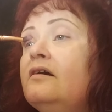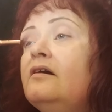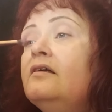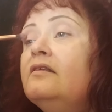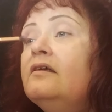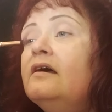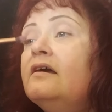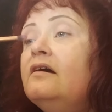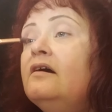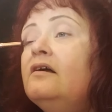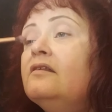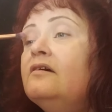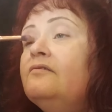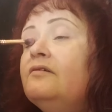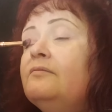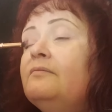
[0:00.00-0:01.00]
like all
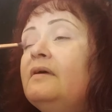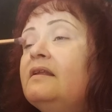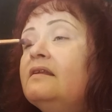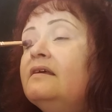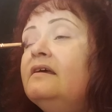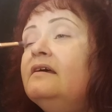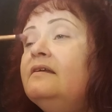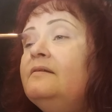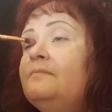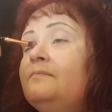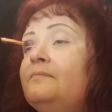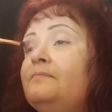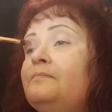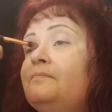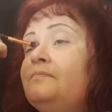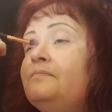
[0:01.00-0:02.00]
over my lid
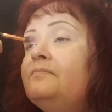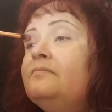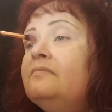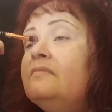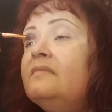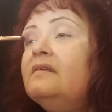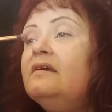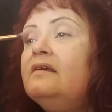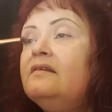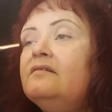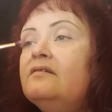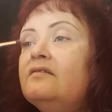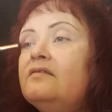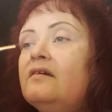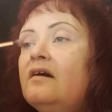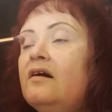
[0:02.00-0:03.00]
and
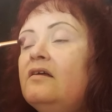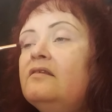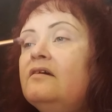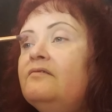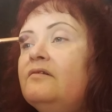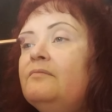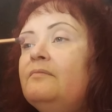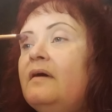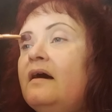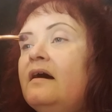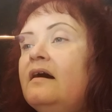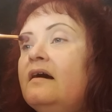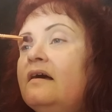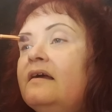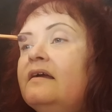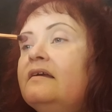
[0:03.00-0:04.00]
just all over my
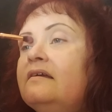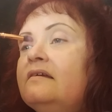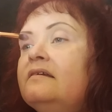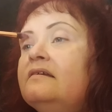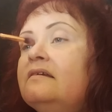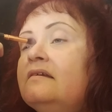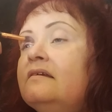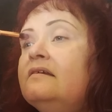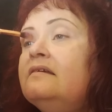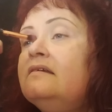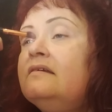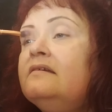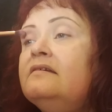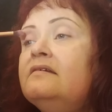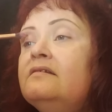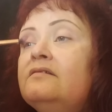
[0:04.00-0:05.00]
eye
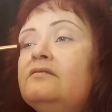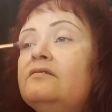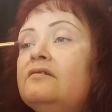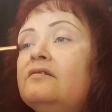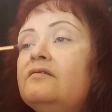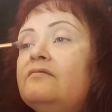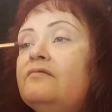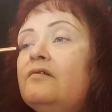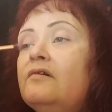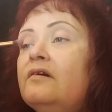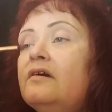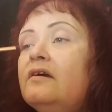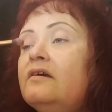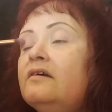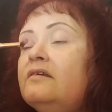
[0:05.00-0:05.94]
just for a